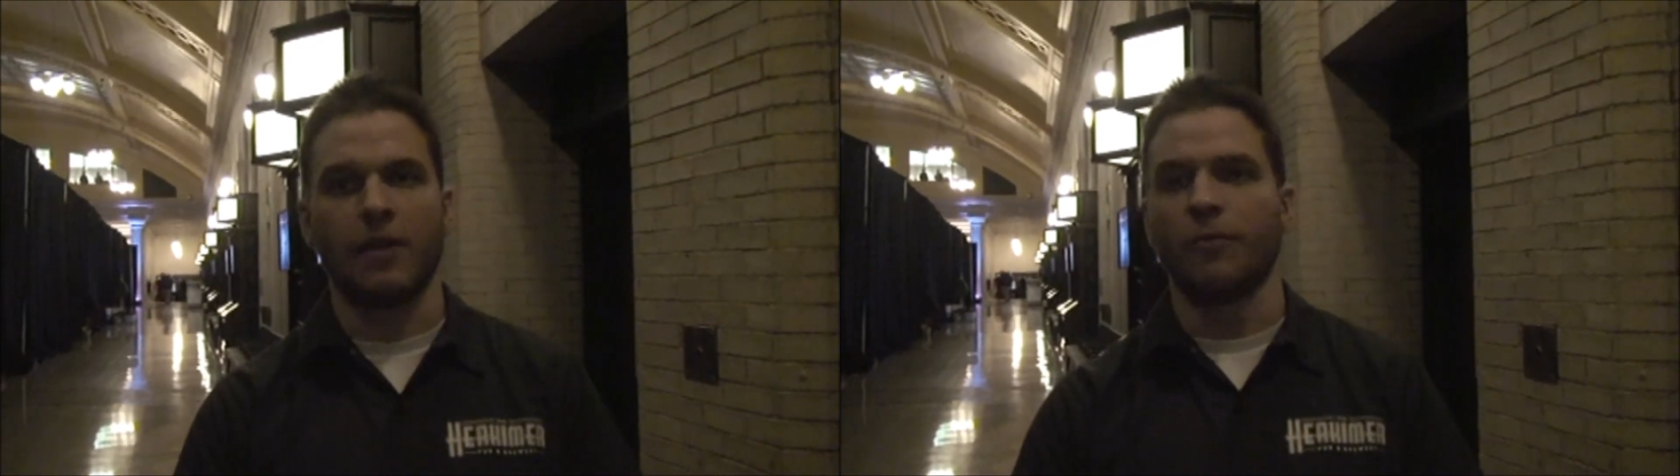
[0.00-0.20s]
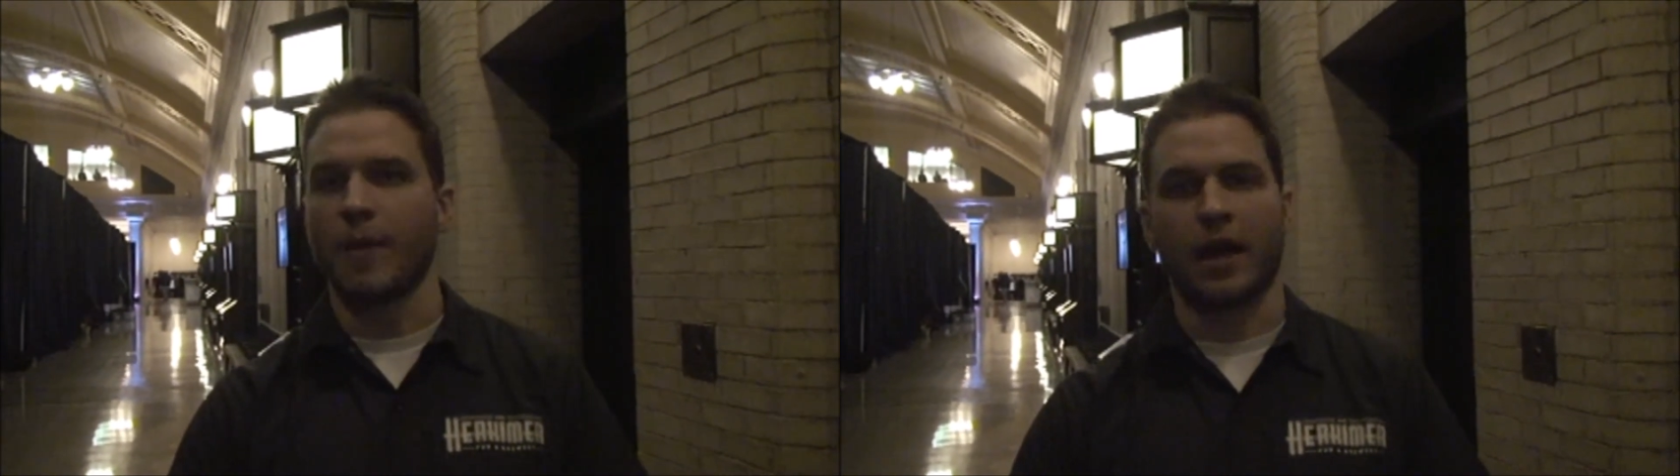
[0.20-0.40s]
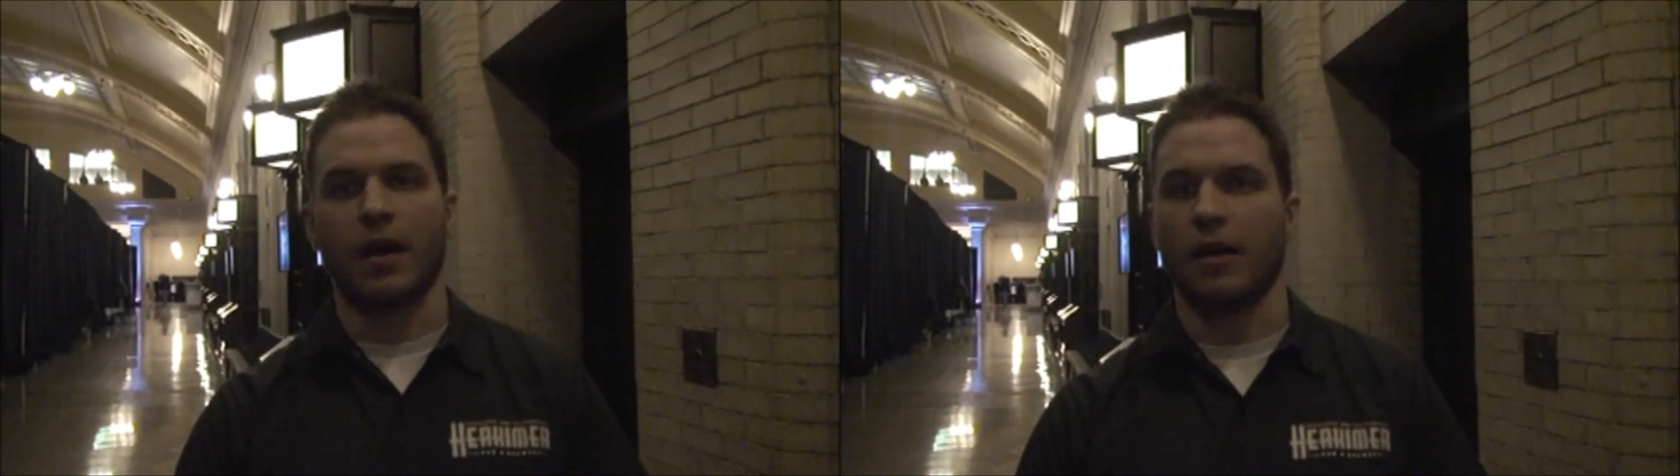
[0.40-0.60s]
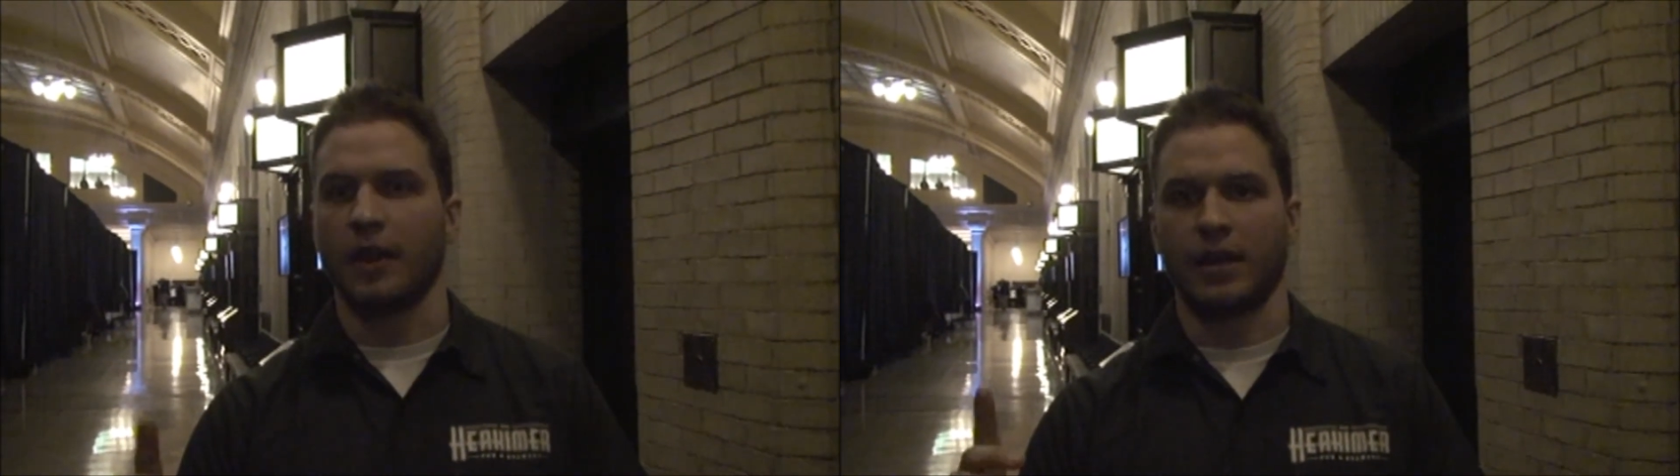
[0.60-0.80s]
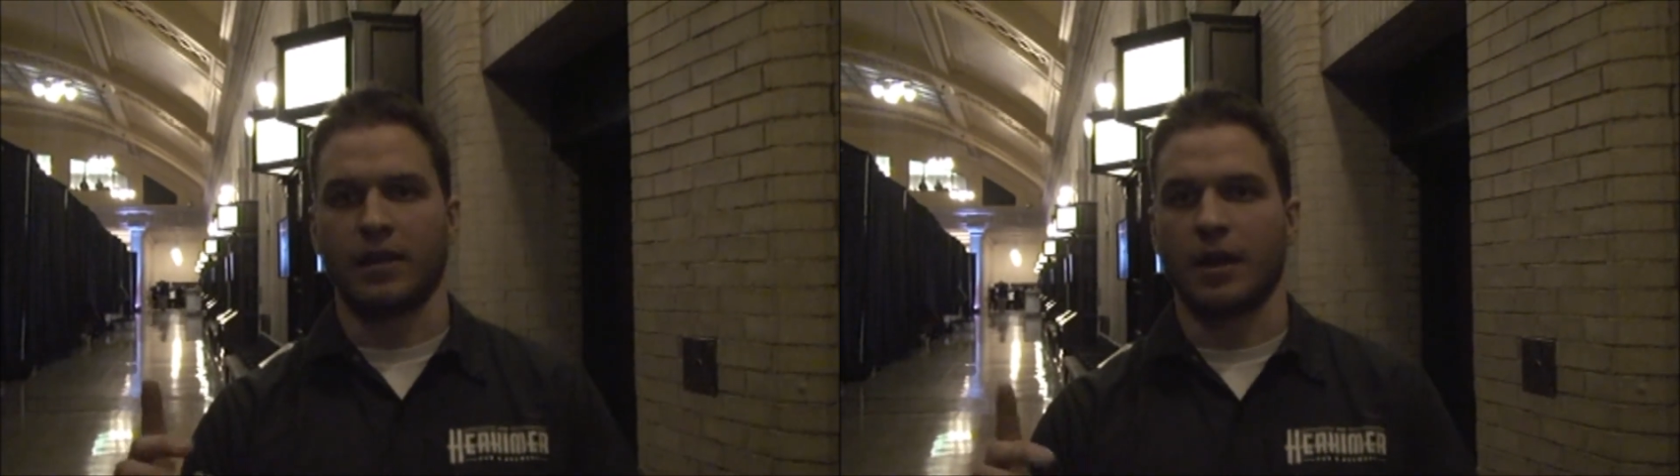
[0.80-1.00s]
They make all
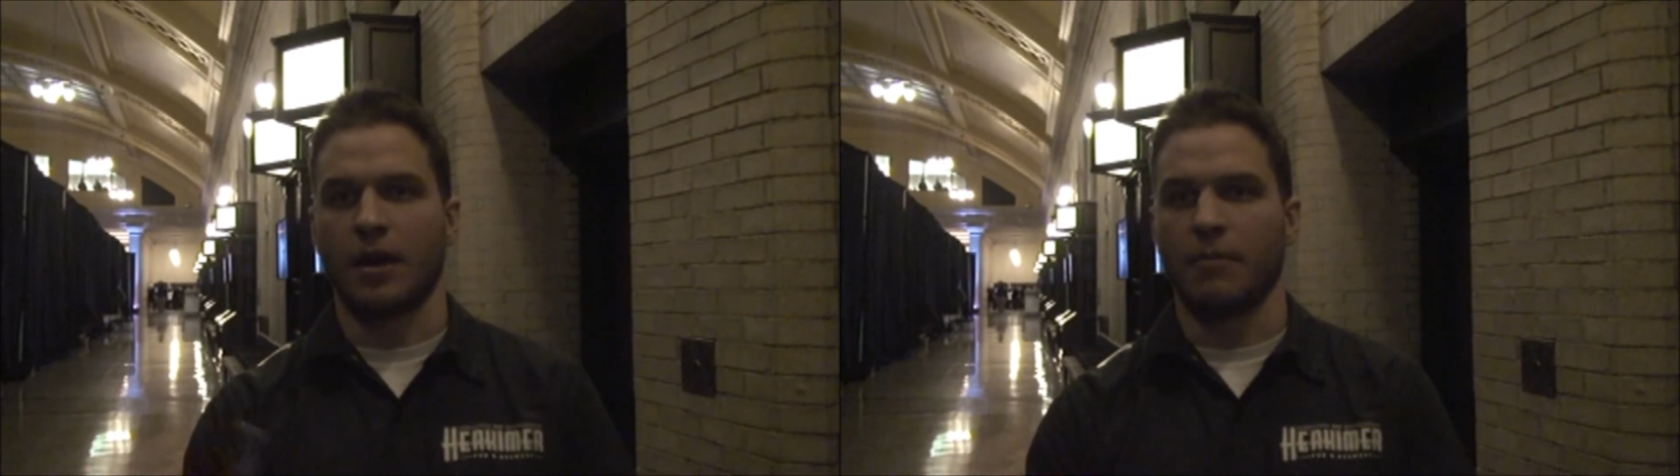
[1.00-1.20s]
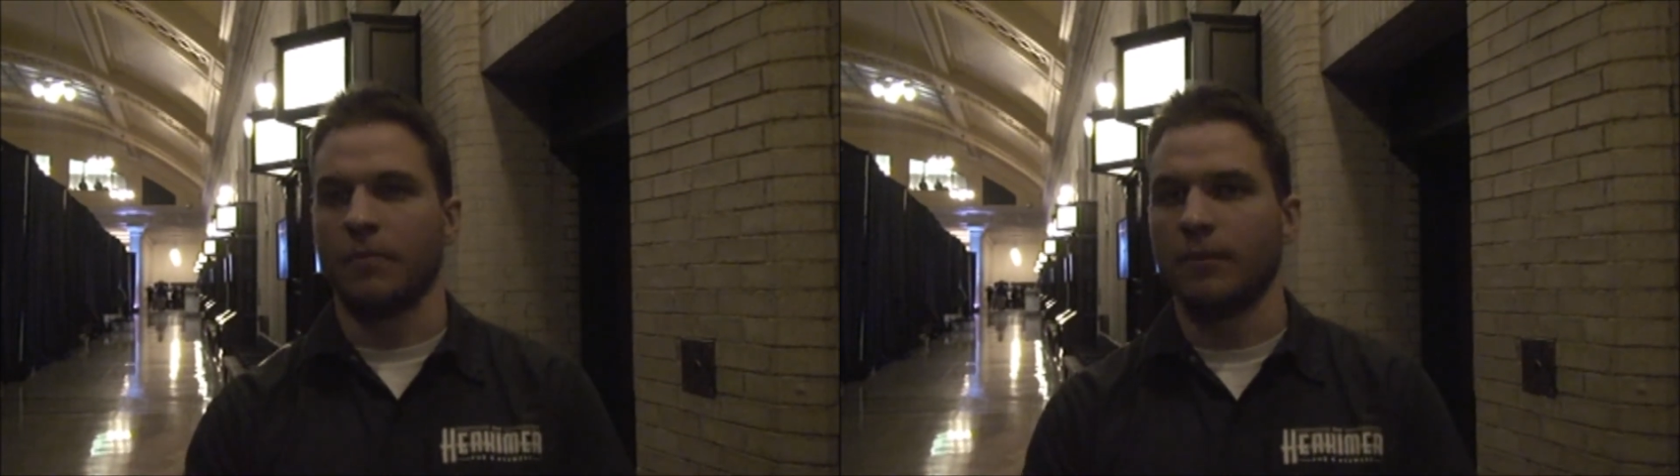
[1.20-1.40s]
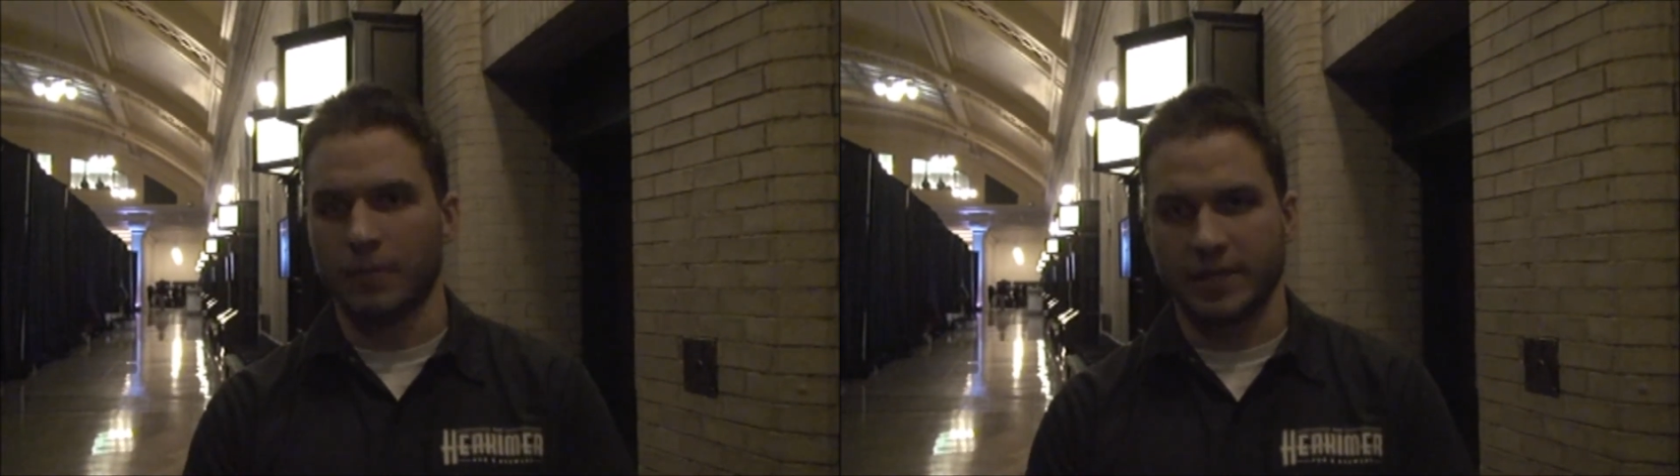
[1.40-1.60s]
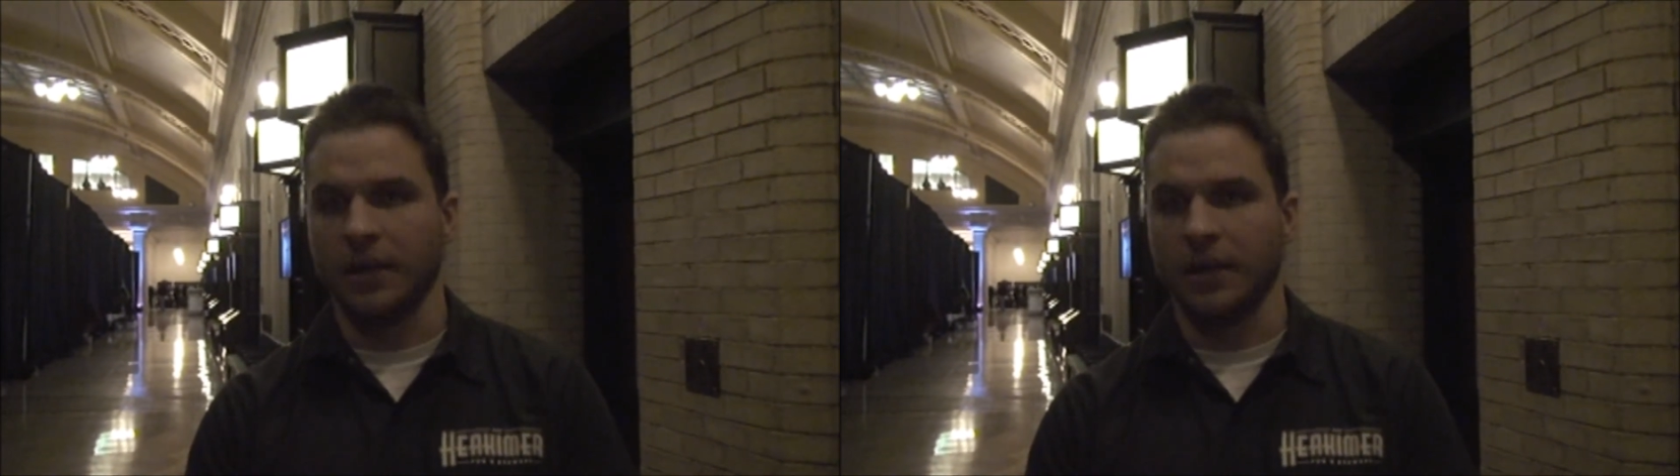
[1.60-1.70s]
the